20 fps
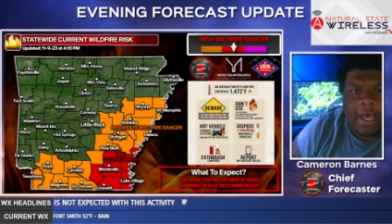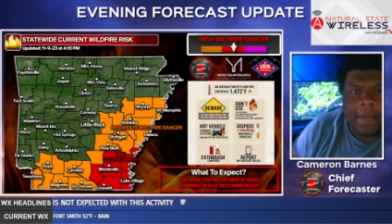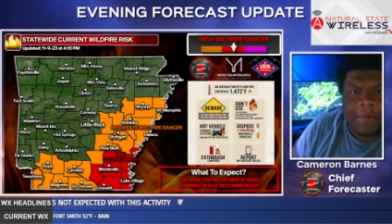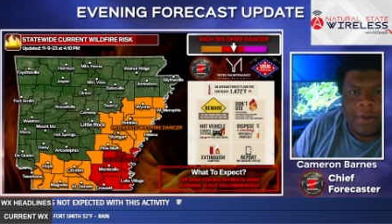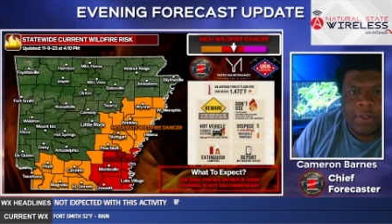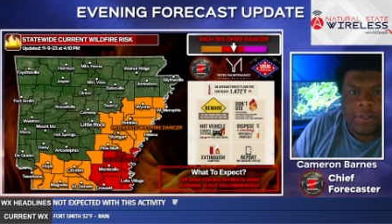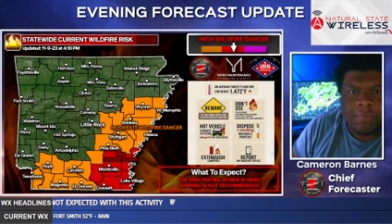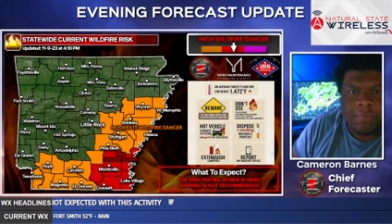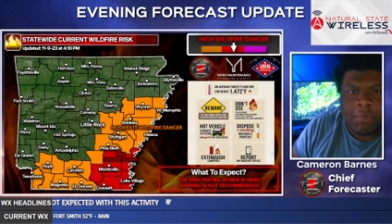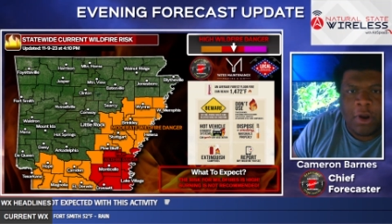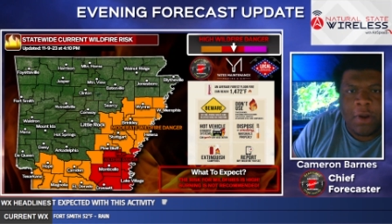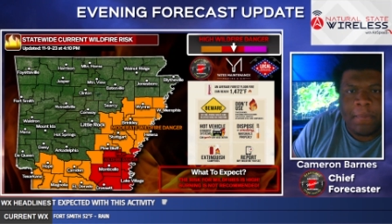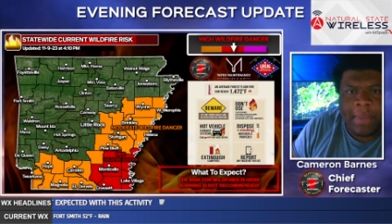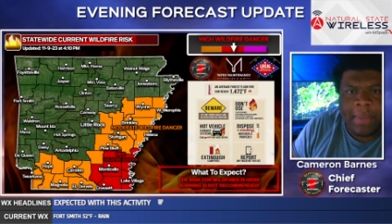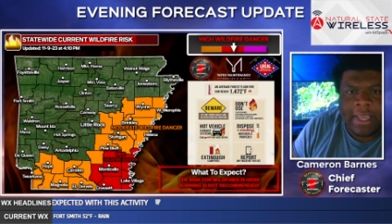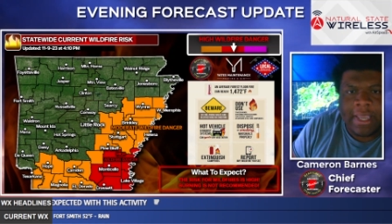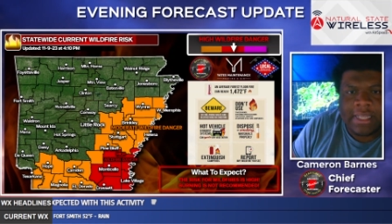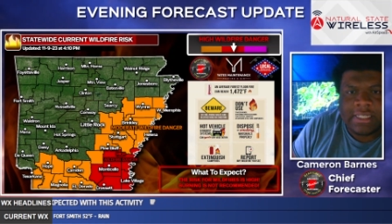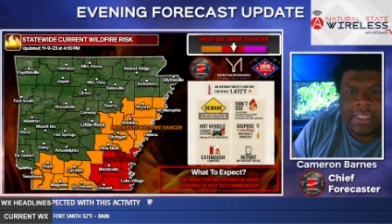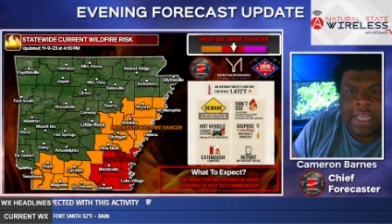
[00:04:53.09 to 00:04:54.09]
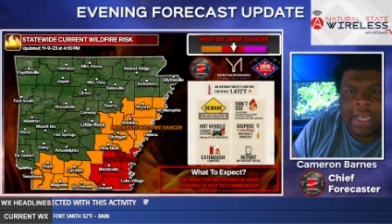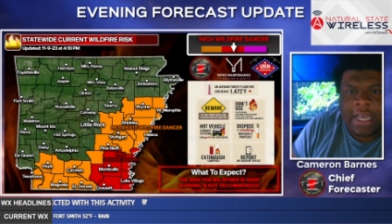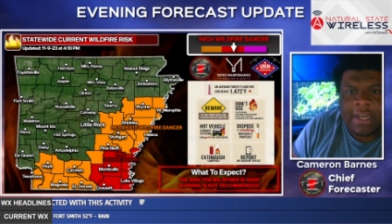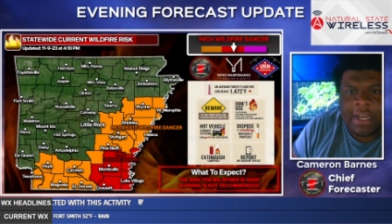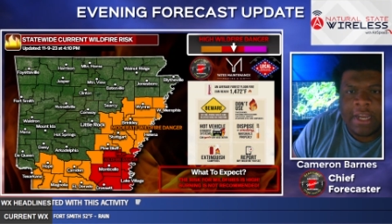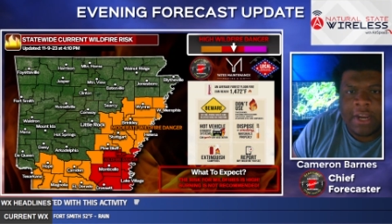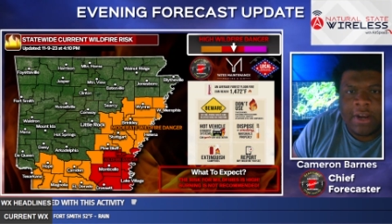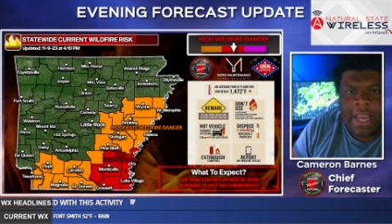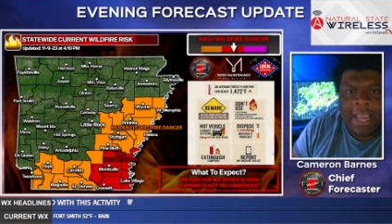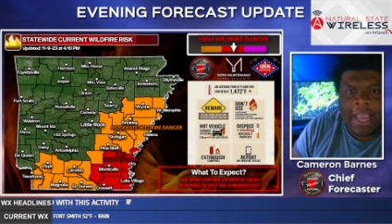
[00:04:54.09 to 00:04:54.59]
those burn bans down
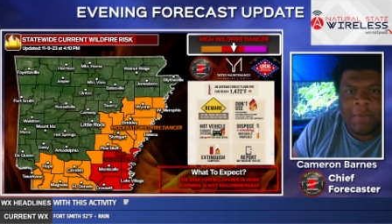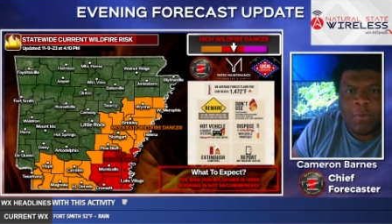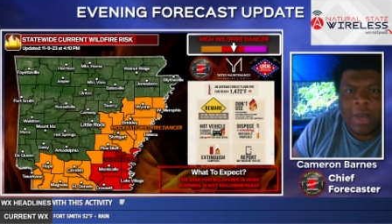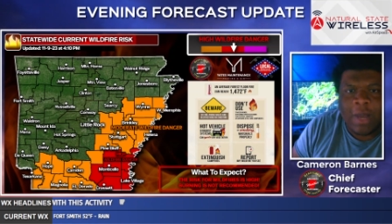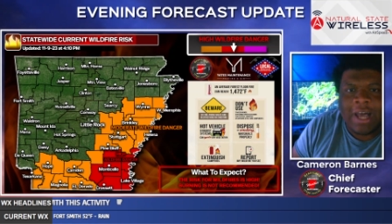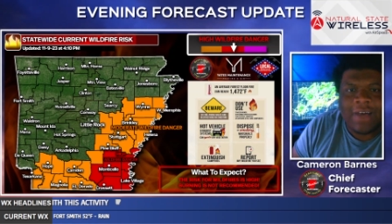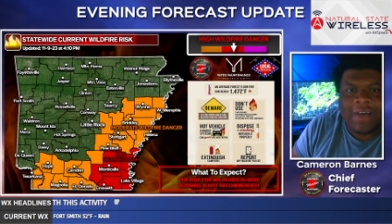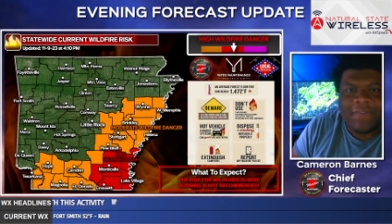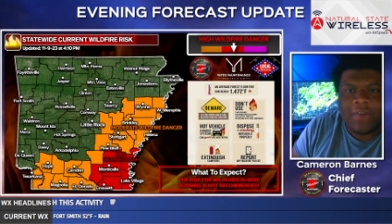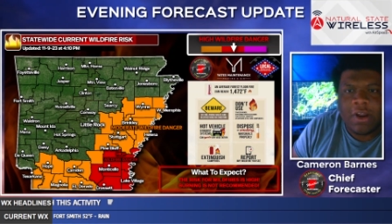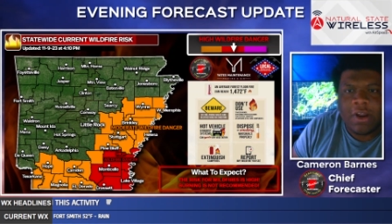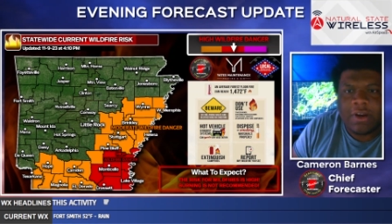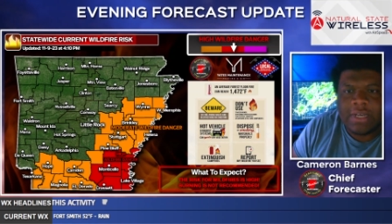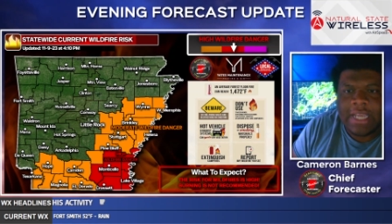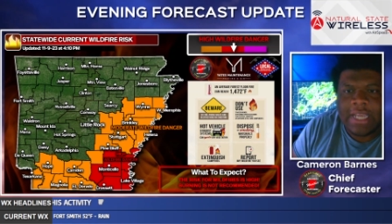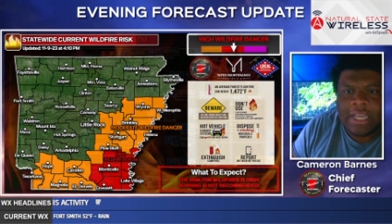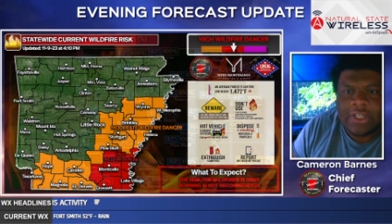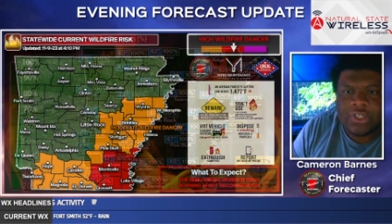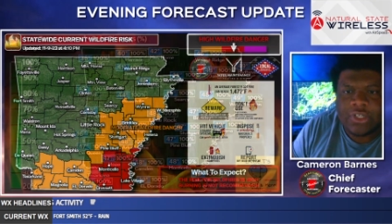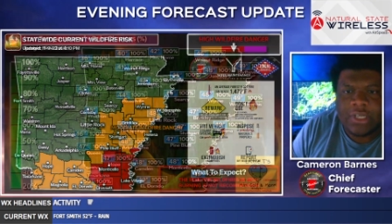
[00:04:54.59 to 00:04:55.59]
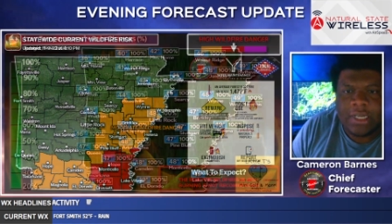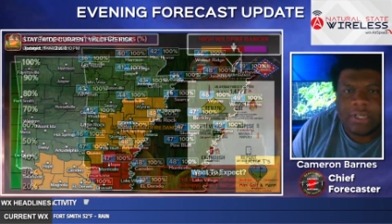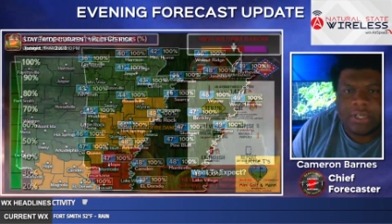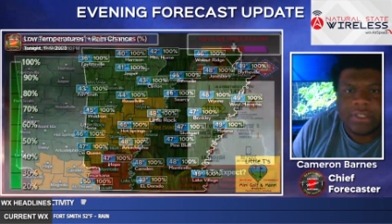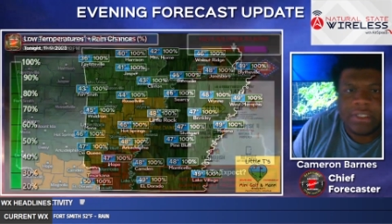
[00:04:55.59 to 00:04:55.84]
there in that wildfire danger here.